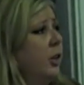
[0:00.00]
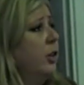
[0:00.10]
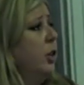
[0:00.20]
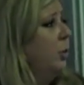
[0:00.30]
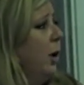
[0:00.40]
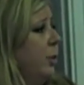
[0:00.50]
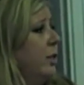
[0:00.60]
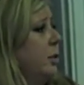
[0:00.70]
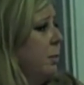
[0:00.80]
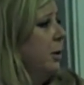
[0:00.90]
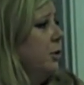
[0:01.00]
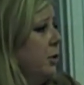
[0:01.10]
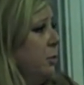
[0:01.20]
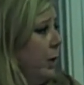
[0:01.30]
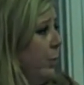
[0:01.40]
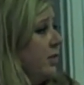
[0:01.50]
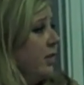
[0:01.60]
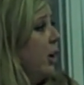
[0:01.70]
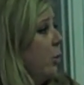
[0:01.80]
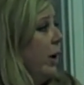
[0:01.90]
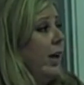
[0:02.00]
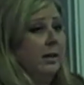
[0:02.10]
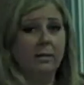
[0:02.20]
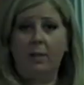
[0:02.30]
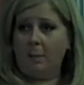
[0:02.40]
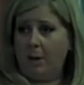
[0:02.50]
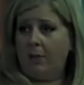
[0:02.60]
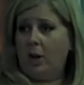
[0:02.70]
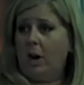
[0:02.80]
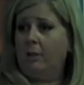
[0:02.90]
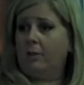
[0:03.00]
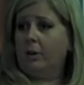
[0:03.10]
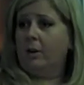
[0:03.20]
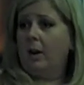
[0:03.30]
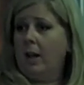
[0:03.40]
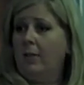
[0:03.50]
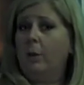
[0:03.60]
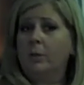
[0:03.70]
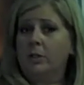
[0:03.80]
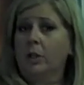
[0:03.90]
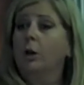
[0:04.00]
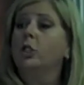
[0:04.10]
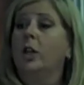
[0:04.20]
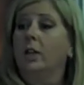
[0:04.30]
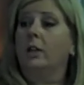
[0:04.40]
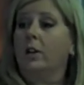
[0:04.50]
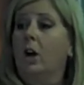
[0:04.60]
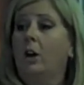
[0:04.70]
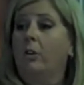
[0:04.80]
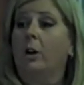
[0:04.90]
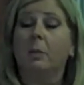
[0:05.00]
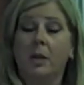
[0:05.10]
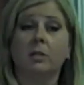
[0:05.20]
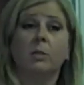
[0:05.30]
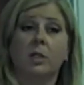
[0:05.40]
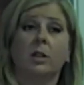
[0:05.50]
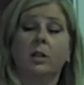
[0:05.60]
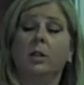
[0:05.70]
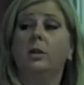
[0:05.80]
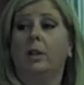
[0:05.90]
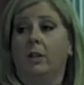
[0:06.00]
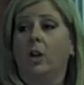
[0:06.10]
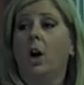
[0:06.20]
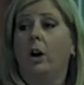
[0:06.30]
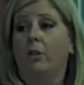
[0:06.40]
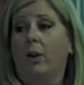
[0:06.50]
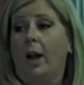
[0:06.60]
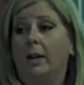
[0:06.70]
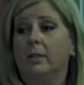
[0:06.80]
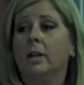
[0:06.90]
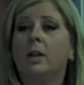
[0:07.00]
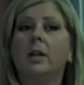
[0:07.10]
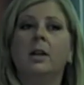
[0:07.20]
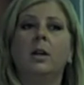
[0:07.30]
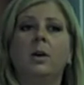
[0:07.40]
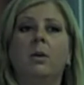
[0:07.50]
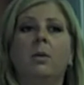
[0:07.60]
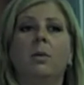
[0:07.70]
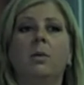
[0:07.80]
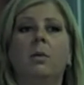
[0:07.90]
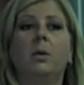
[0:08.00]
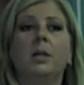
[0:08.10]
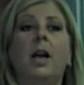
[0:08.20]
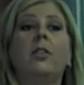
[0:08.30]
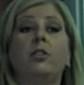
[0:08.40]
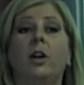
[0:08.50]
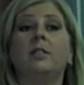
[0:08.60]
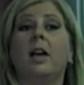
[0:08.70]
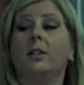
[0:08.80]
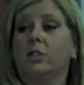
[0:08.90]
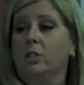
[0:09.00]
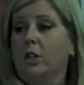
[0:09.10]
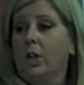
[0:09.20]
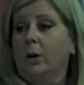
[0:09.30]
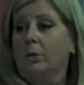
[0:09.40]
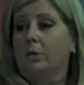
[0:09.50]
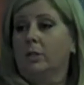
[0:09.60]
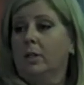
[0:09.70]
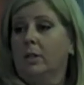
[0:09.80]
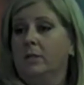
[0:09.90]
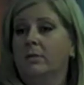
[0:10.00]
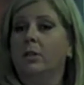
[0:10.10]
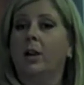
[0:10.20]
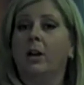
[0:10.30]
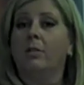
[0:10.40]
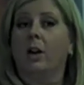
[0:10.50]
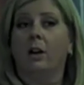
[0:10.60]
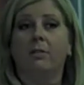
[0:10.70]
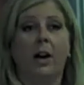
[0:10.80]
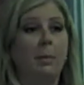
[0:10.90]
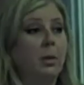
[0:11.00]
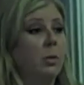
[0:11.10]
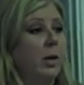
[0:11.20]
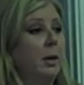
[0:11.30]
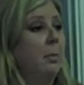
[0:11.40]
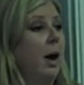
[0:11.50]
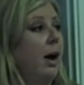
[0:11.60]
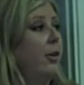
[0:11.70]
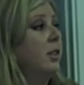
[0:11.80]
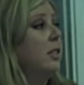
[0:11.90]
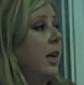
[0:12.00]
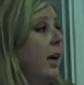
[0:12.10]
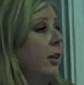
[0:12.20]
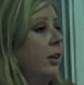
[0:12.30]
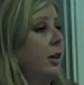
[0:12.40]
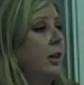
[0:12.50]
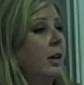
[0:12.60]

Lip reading: to what was there when they made the offer, and that was negotiated in the contract because it was included in the contract. Well, now the transaction's closed. So now you've got a fight between buyer and seller.